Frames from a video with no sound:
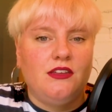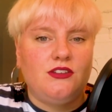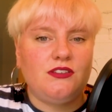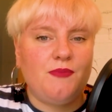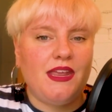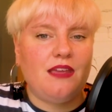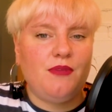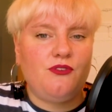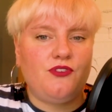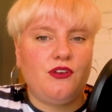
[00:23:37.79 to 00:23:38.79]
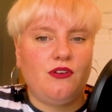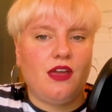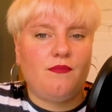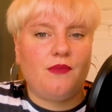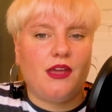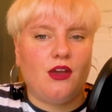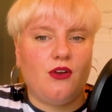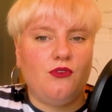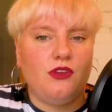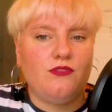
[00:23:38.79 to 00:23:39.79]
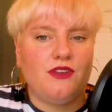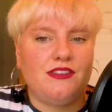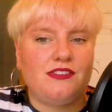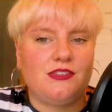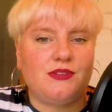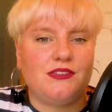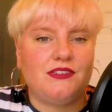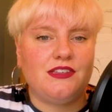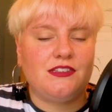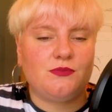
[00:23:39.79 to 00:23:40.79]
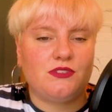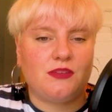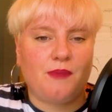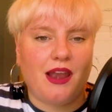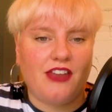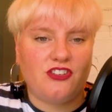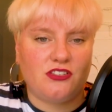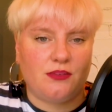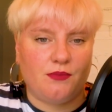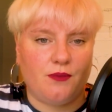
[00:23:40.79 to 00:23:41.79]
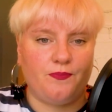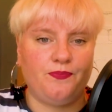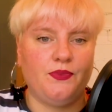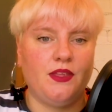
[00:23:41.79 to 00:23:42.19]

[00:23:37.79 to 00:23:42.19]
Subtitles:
just making me feel like my only reason to exist was to pleasure someone.